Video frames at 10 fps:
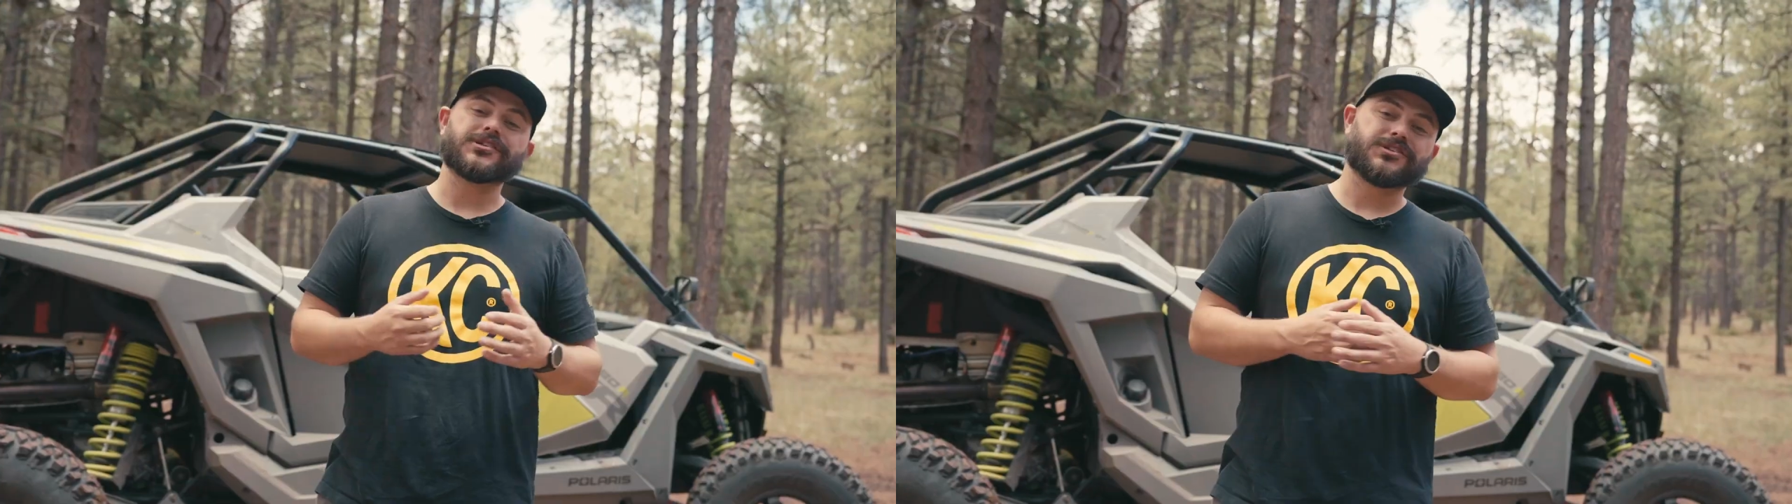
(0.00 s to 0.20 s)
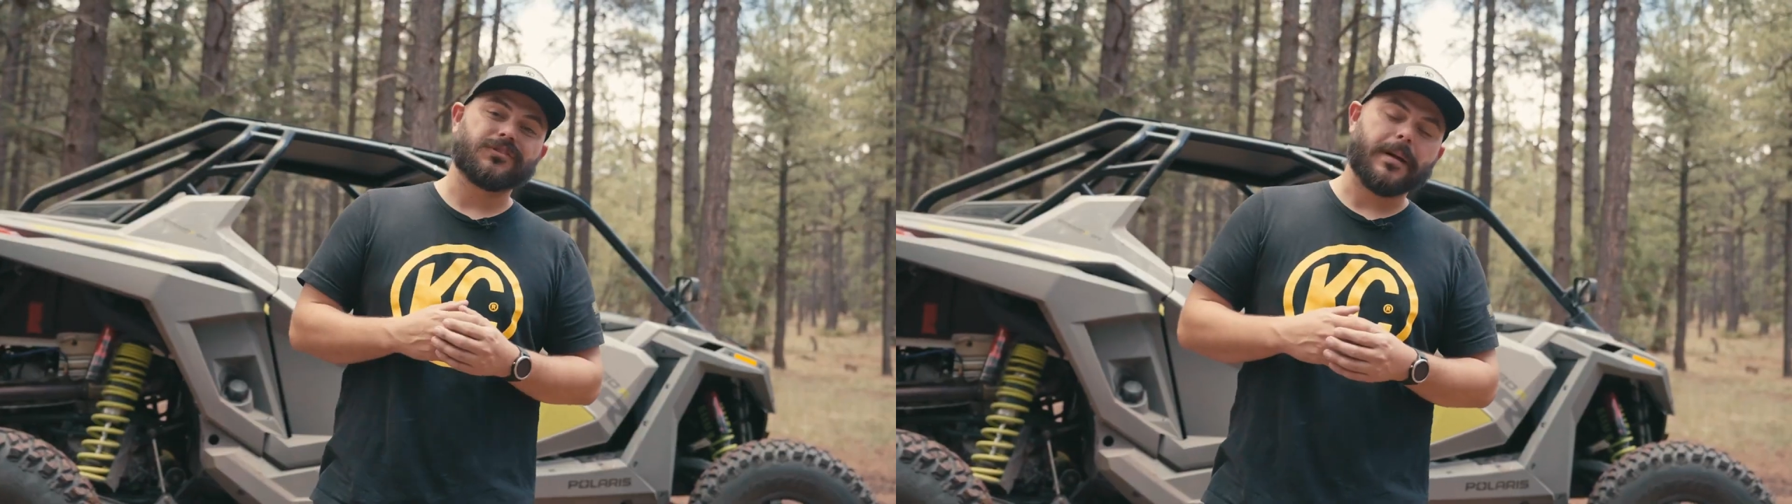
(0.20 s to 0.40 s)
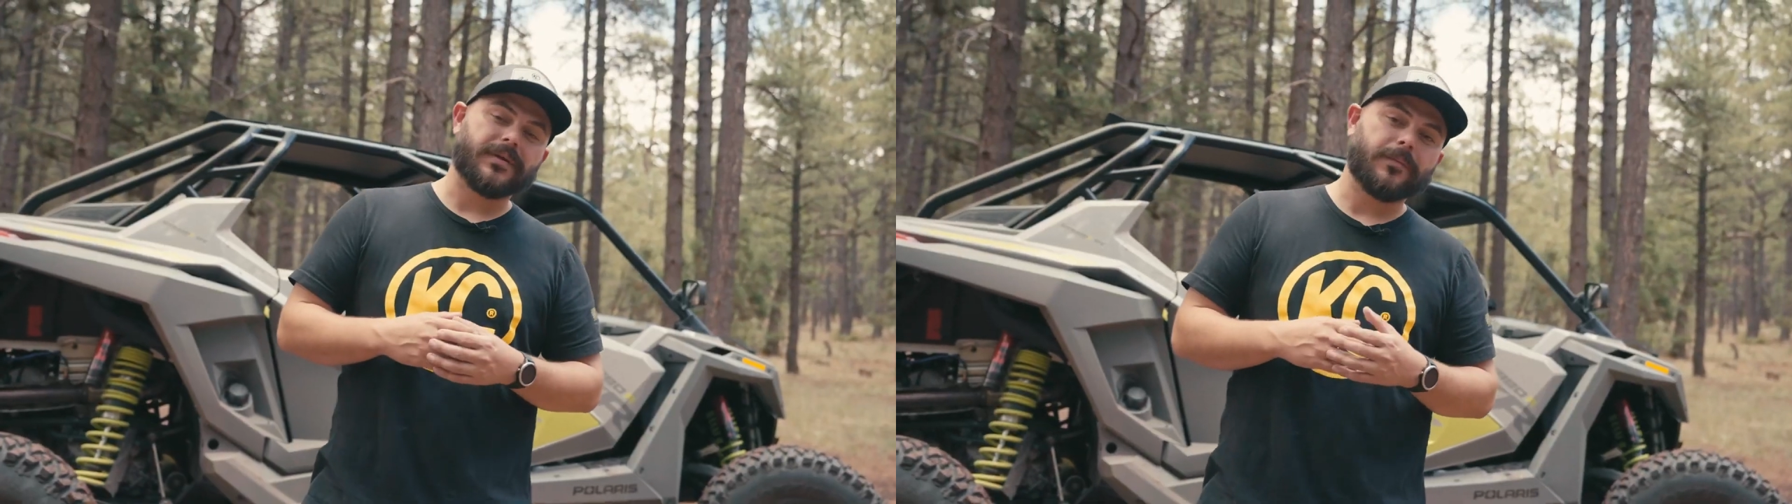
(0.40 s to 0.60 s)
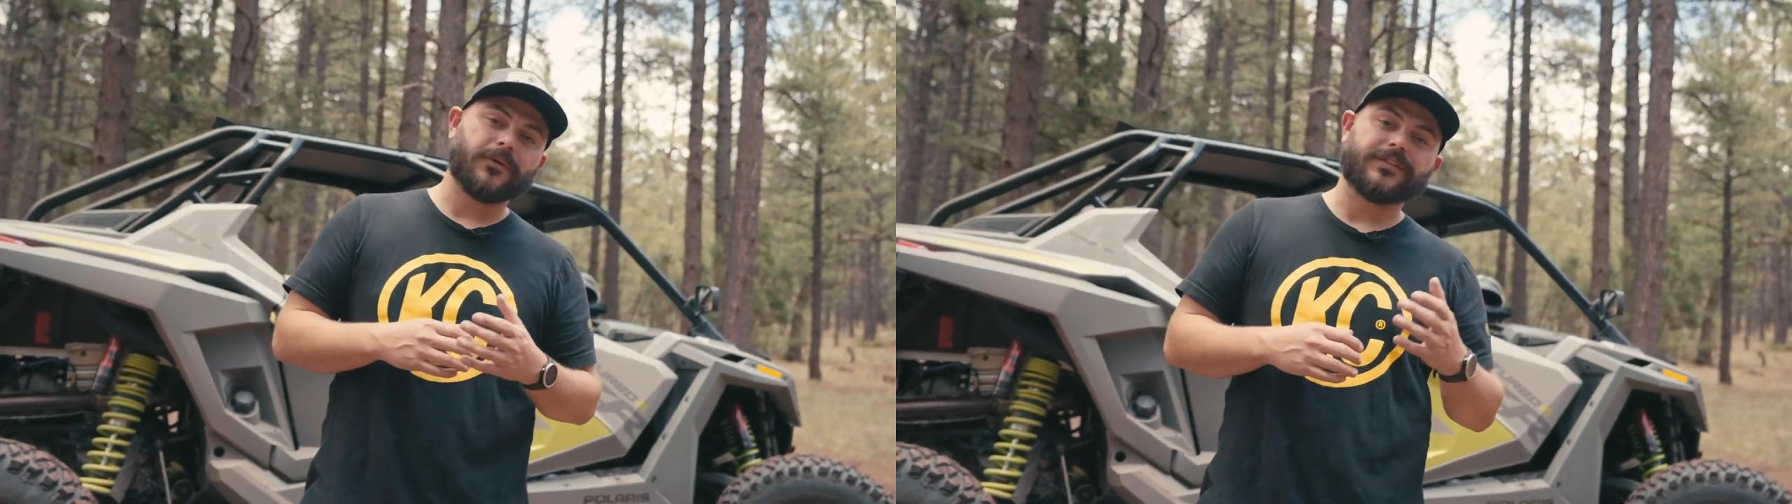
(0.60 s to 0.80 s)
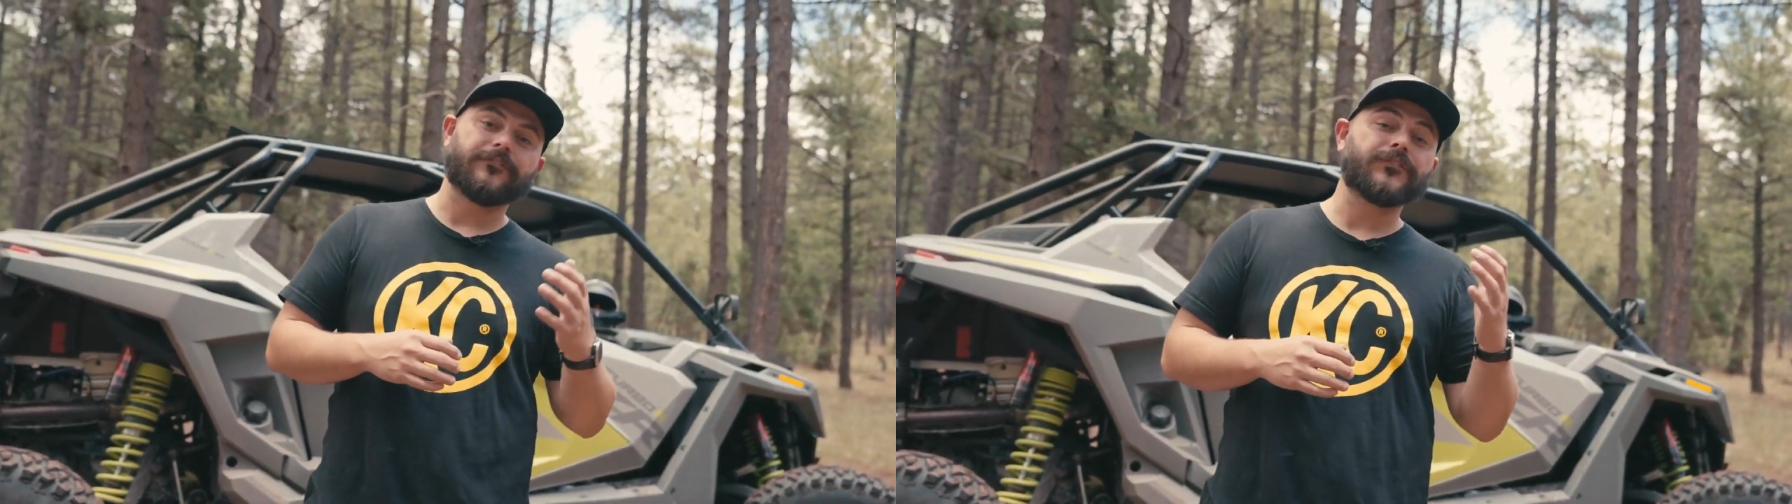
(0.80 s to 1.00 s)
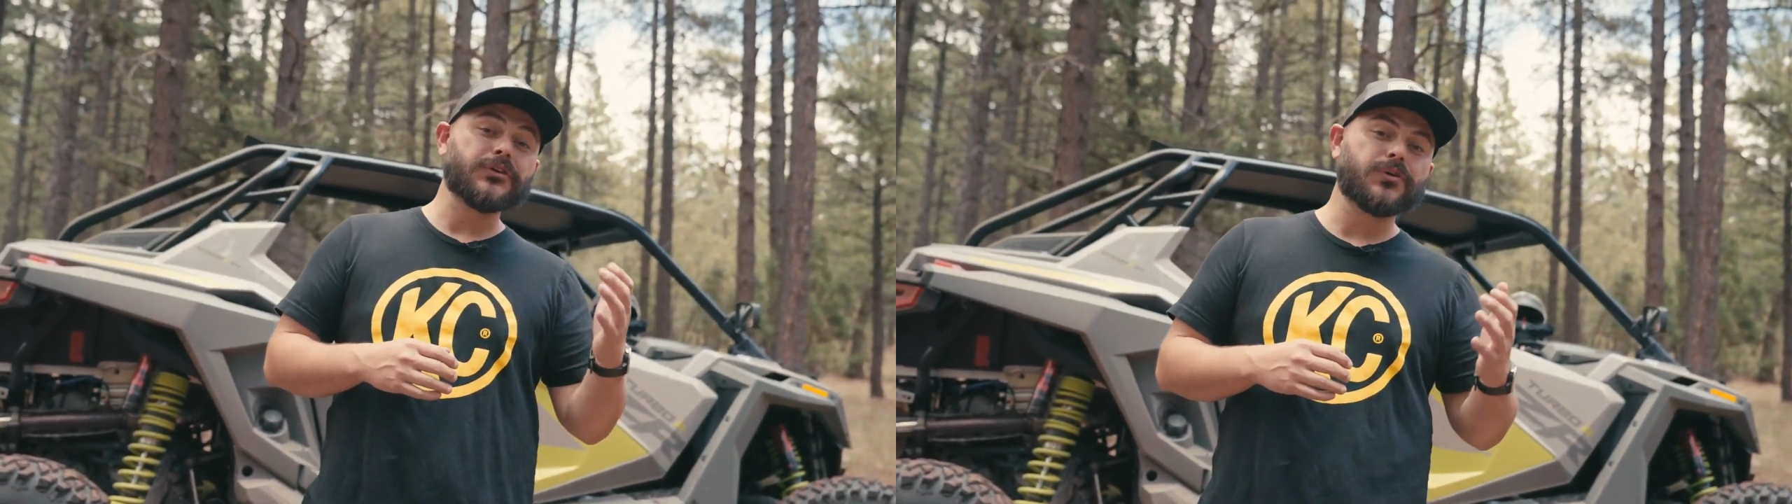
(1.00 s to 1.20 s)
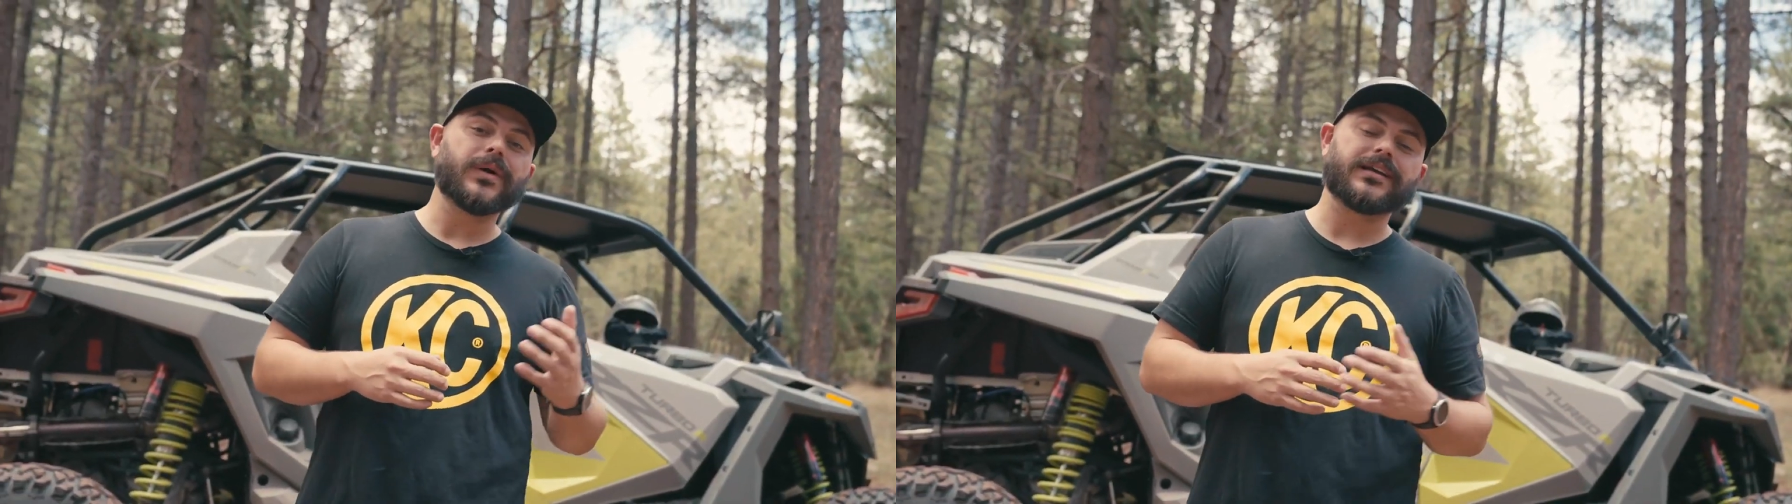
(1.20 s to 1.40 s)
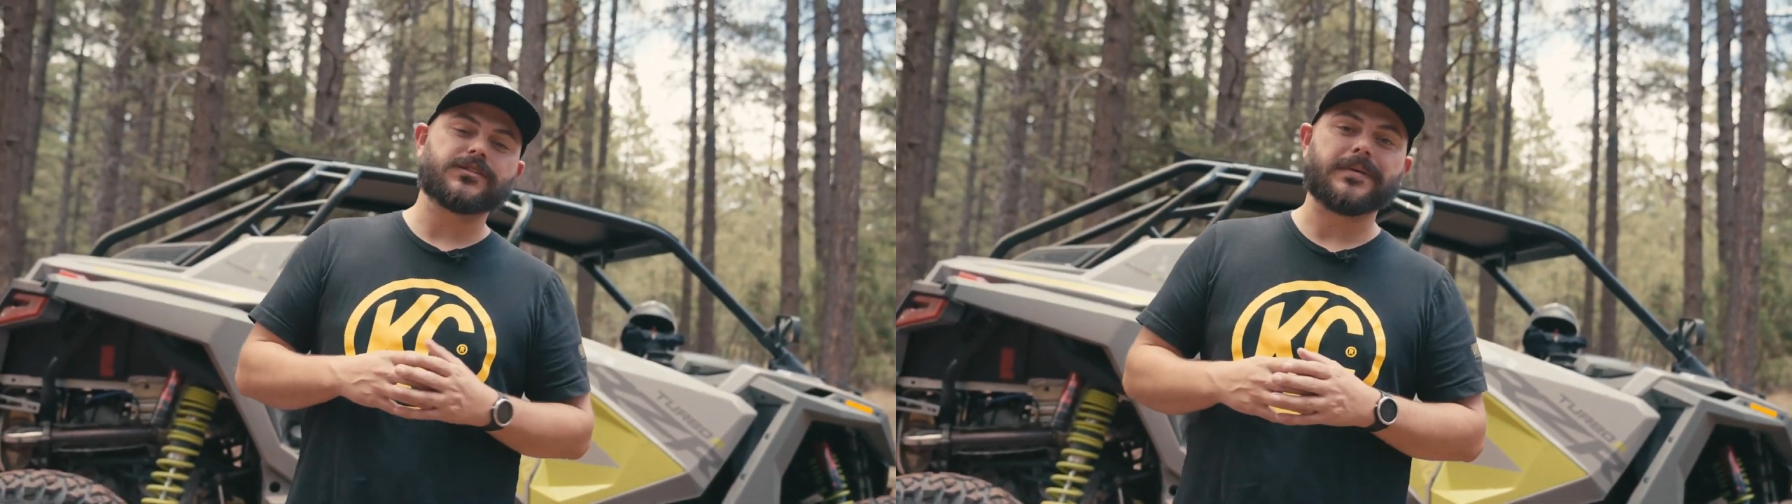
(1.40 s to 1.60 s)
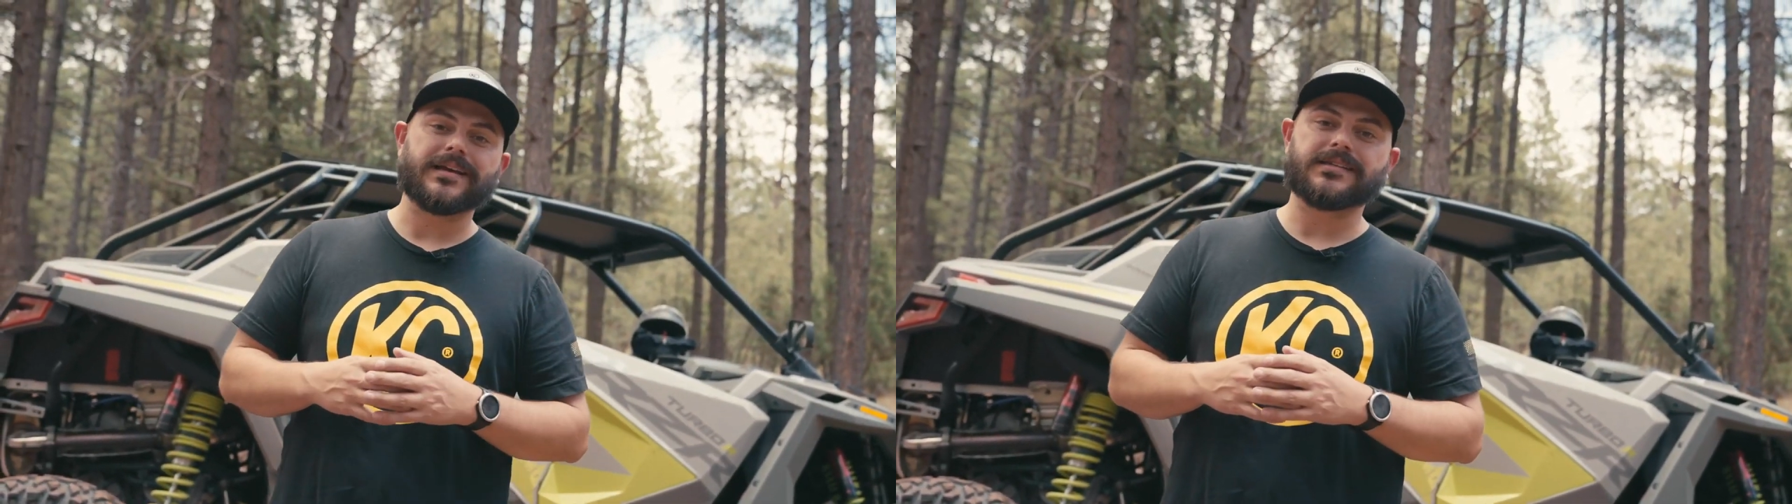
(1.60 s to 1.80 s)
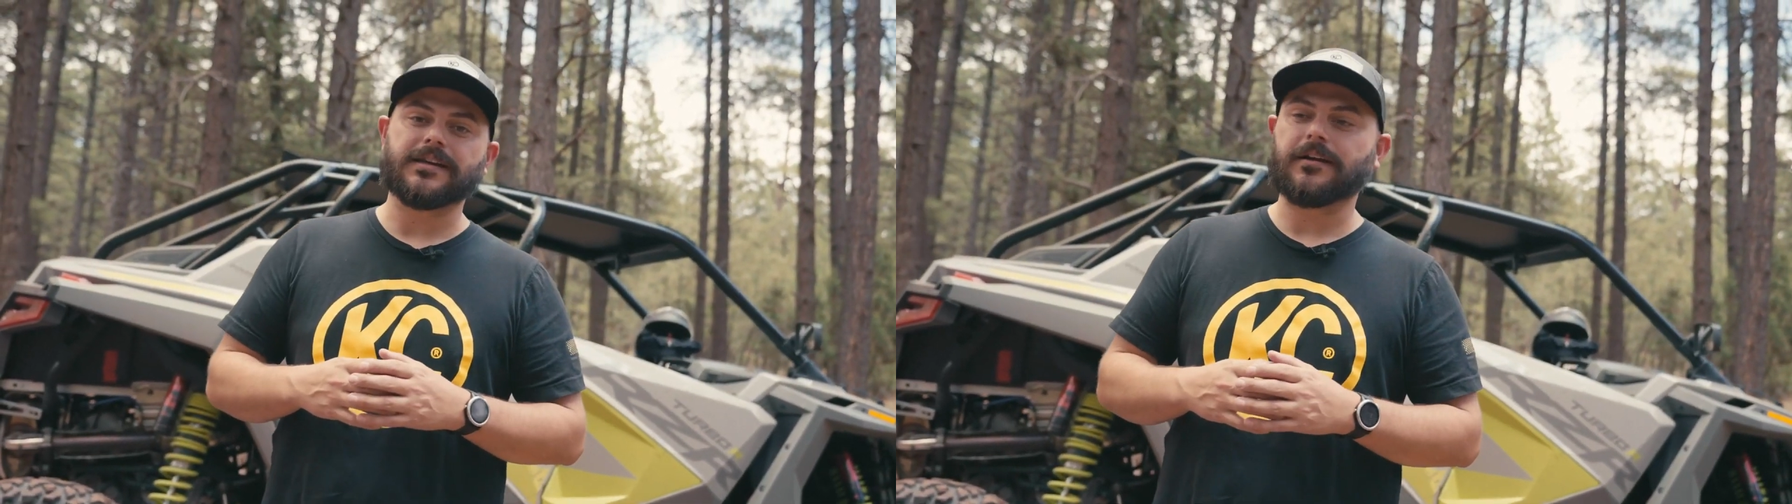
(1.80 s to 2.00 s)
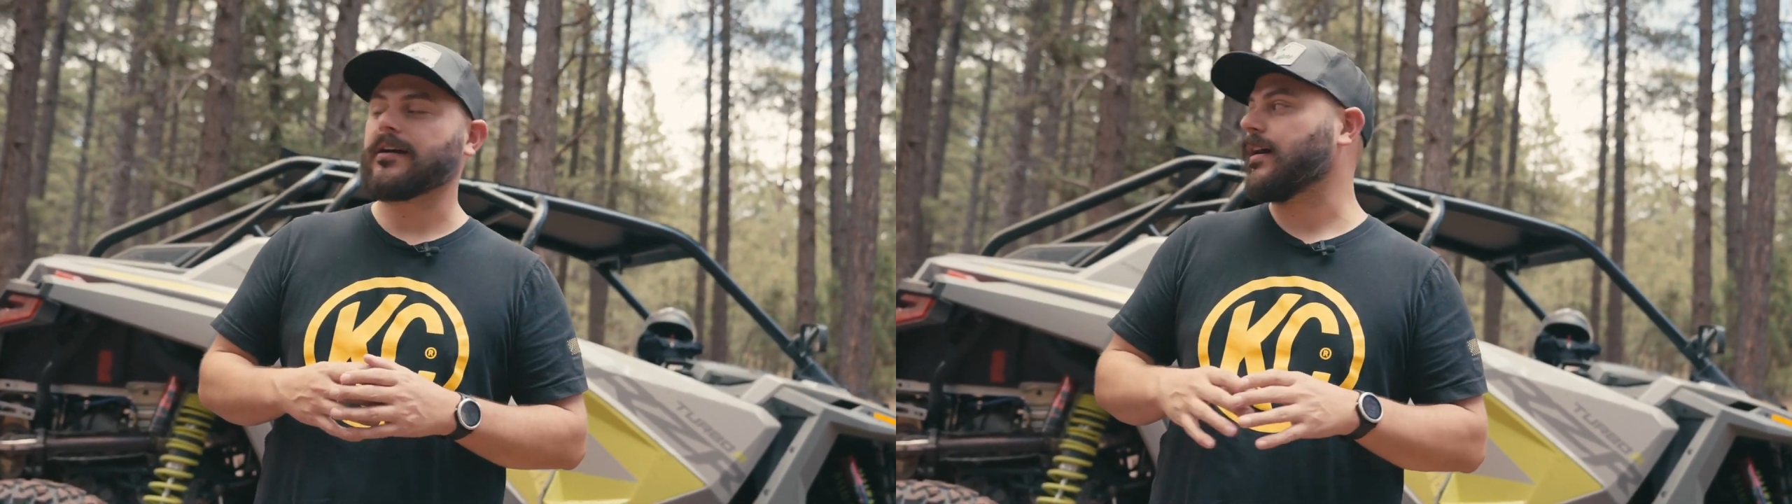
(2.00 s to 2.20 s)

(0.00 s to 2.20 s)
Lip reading: Just to wrap it up with a few quick specs here,